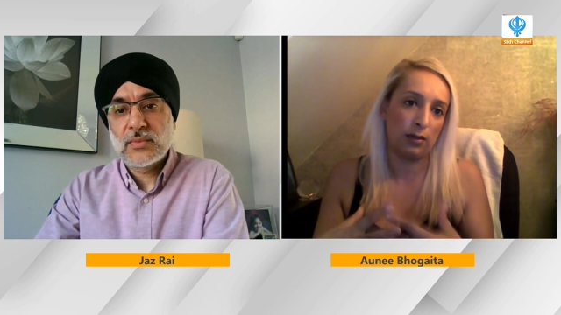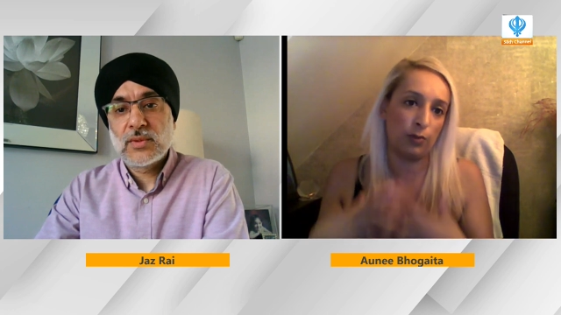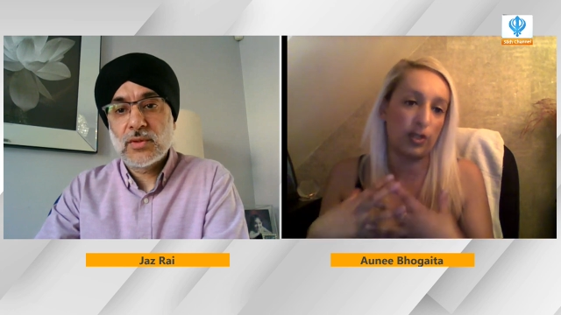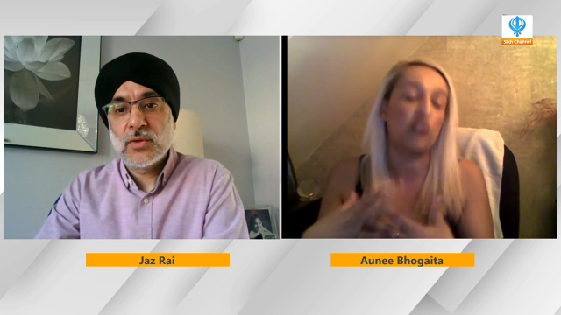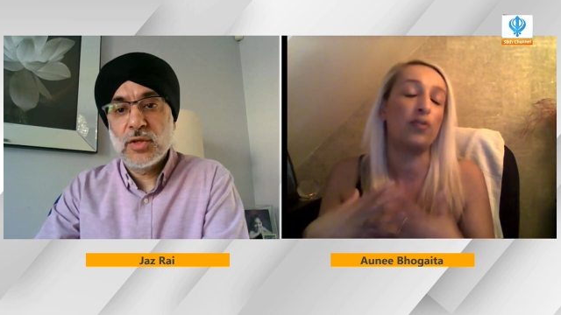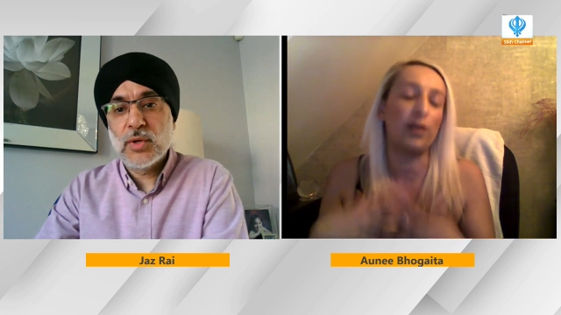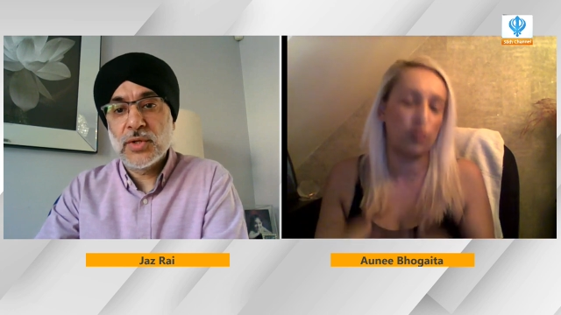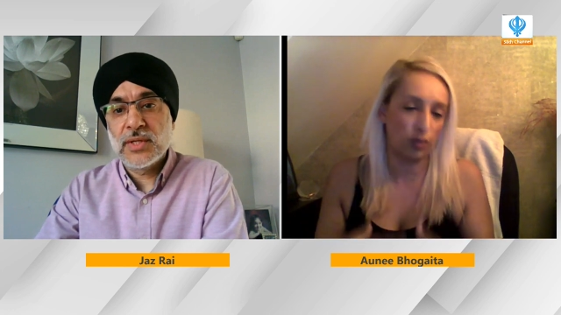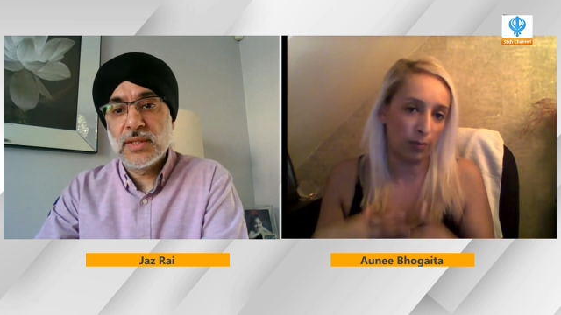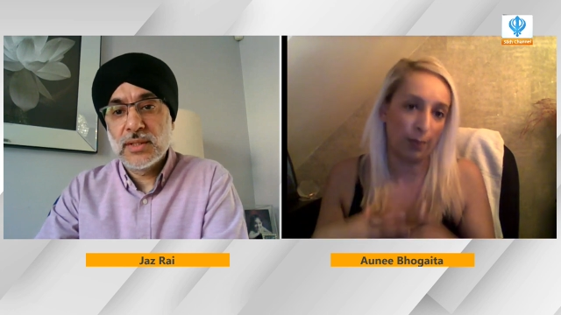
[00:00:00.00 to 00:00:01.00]
Speaker 1: It was
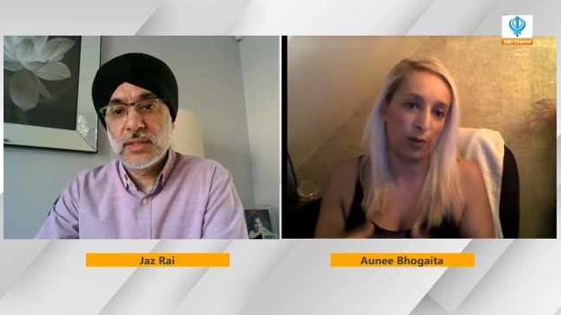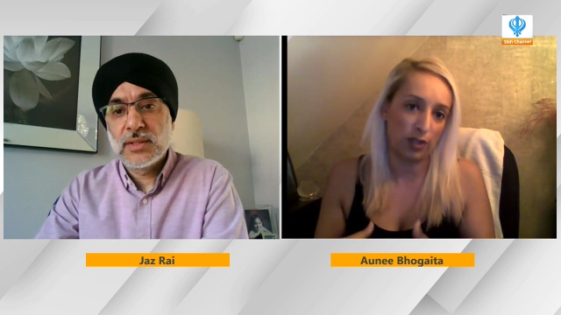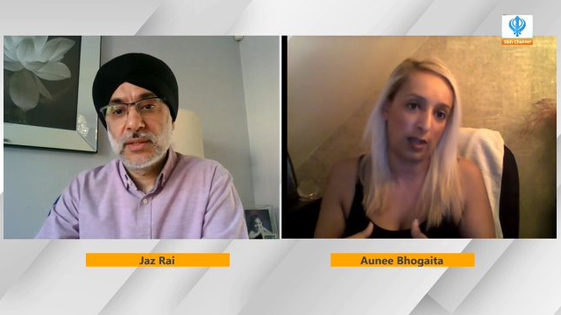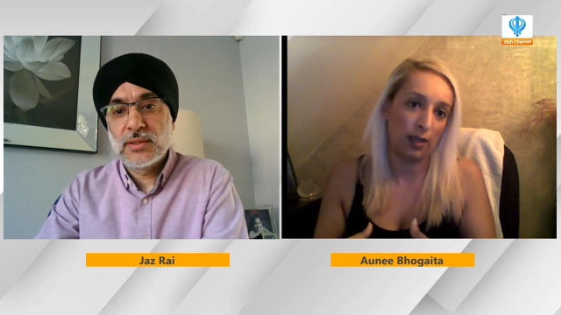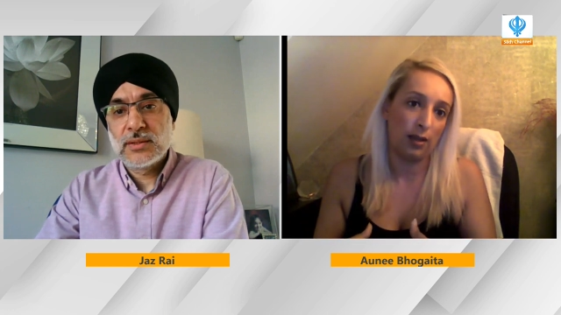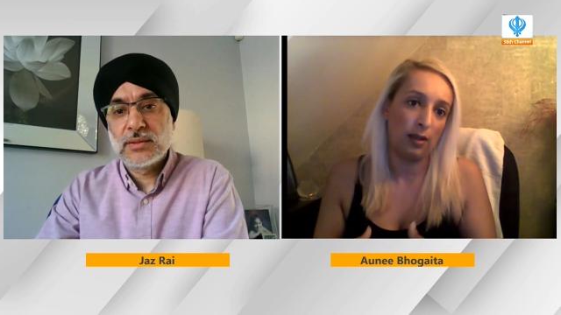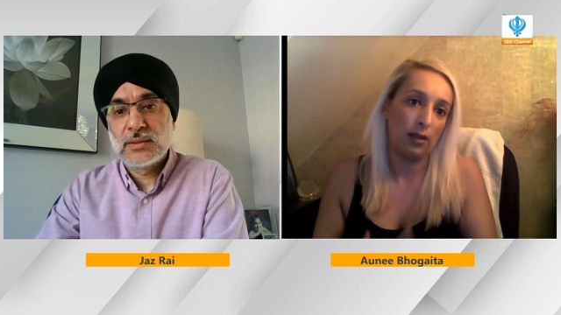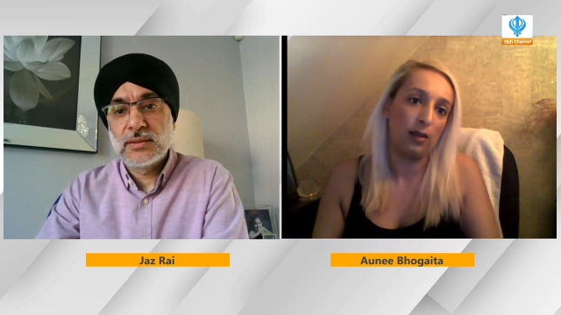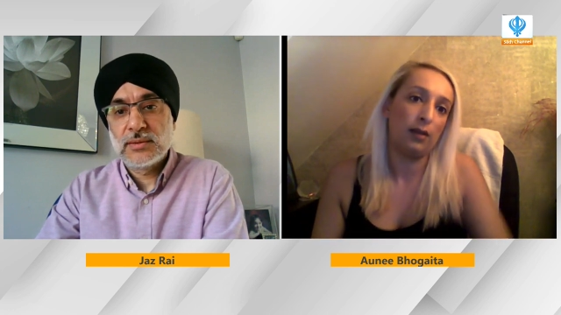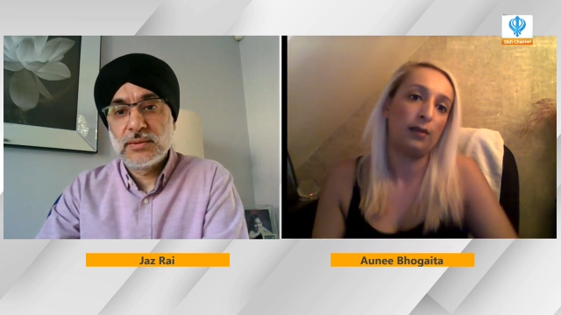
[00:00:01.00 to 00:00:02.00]
detrimental to my body.
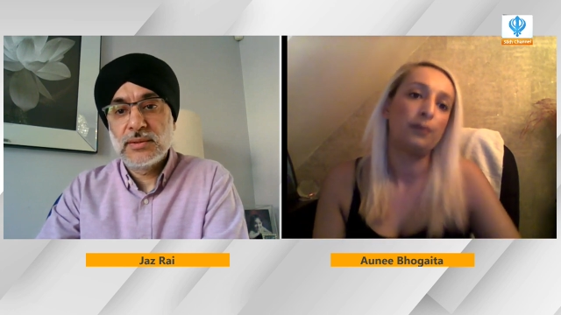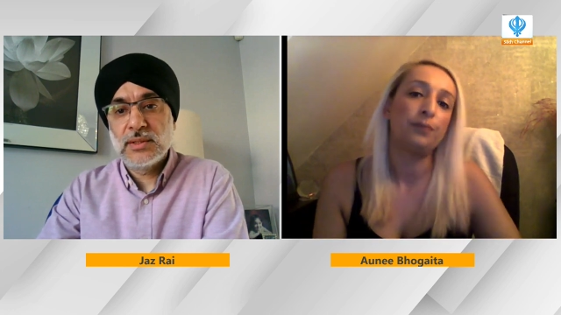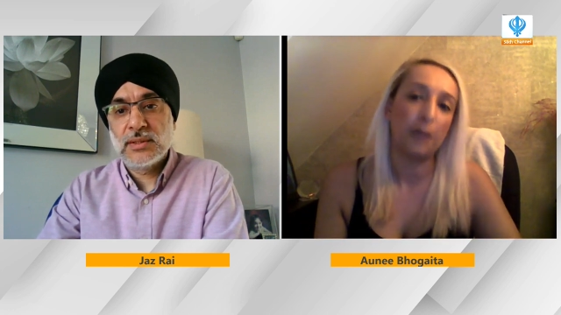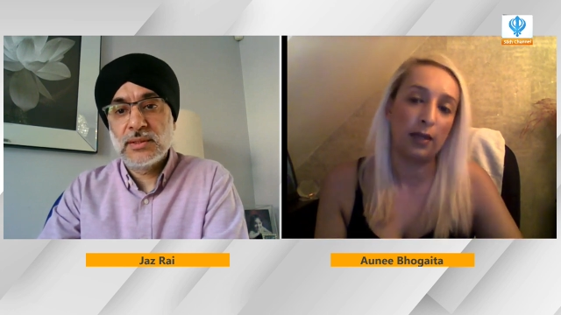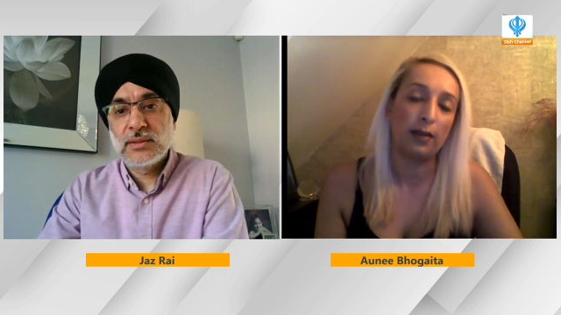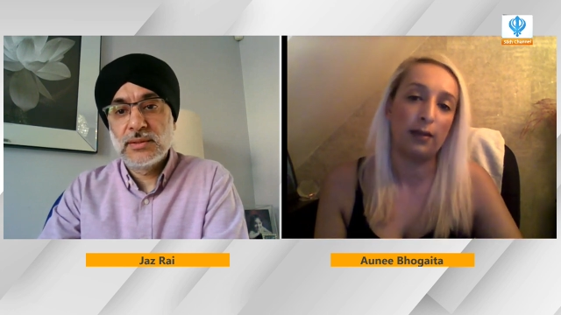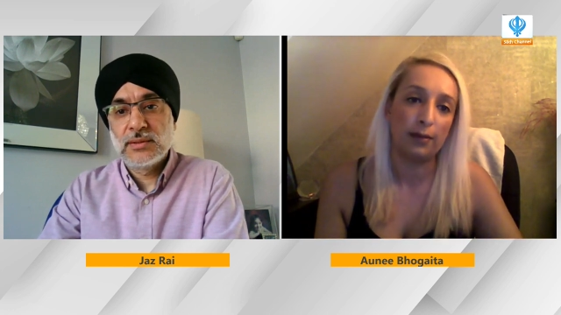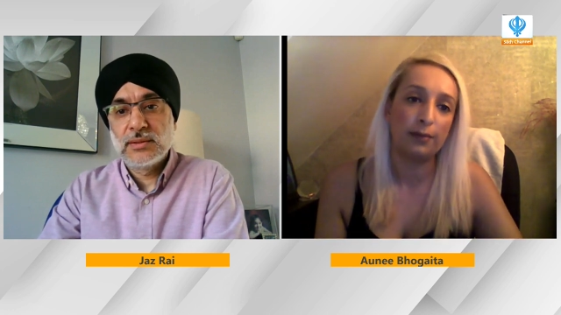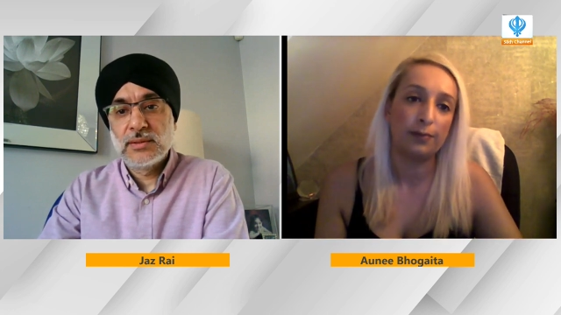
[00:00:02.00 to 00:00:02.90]
Yeah. yeah.